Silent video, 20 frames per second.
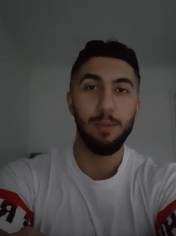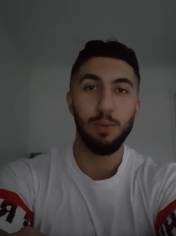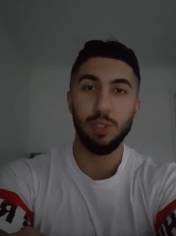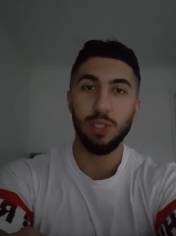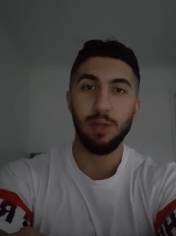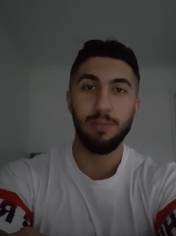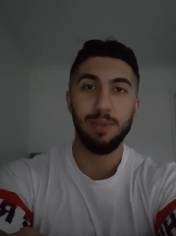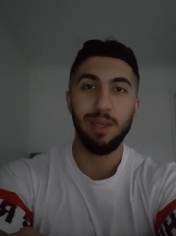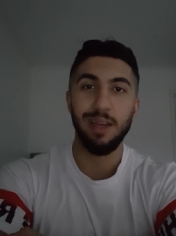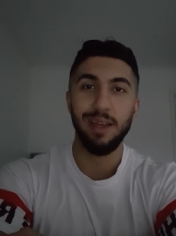or
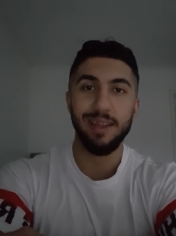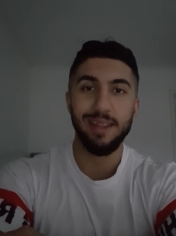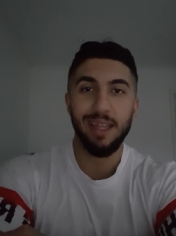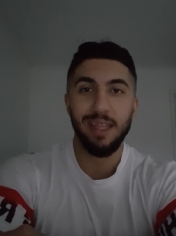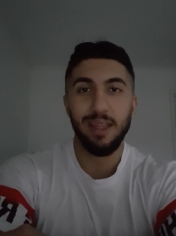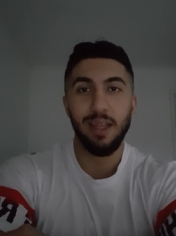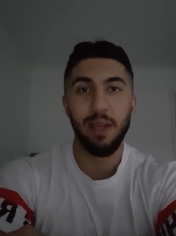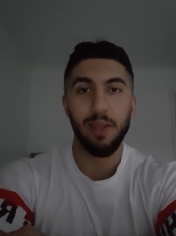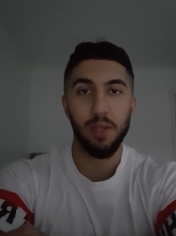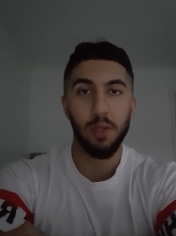something like
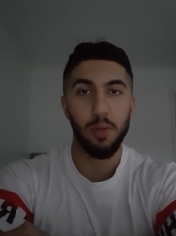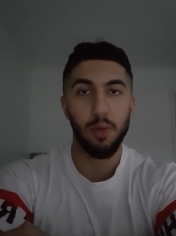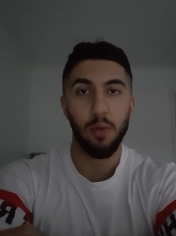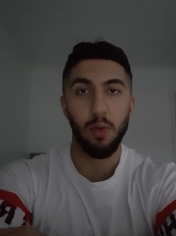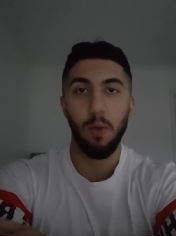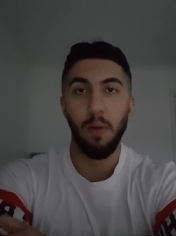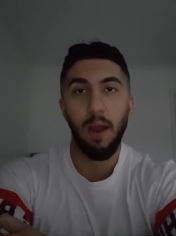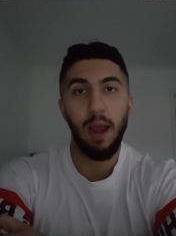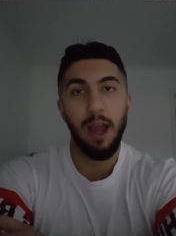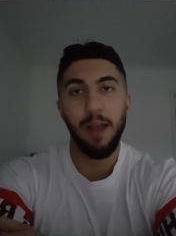that. I don't
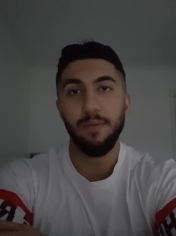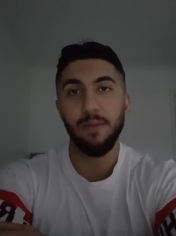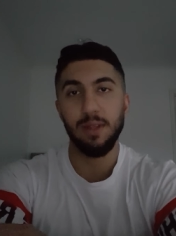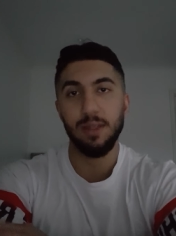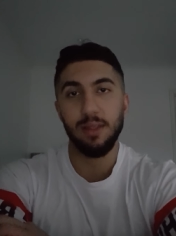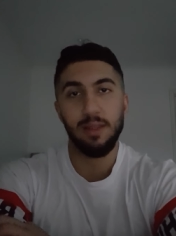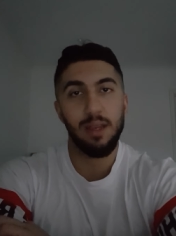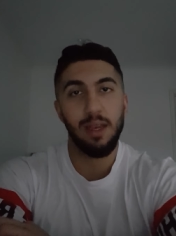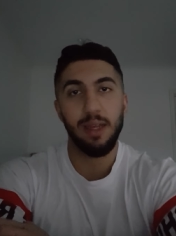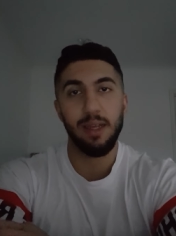know. I
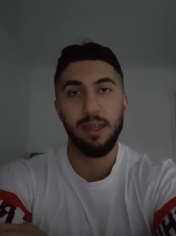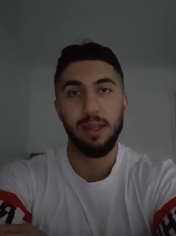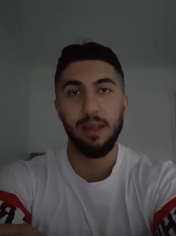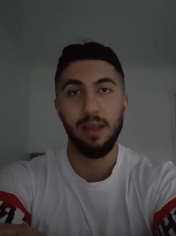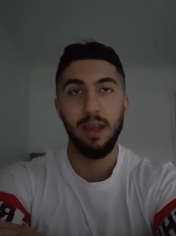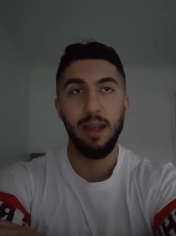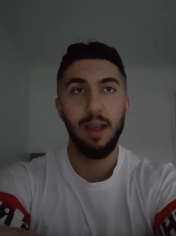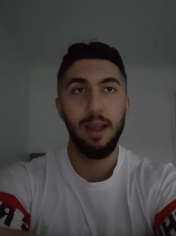haven't like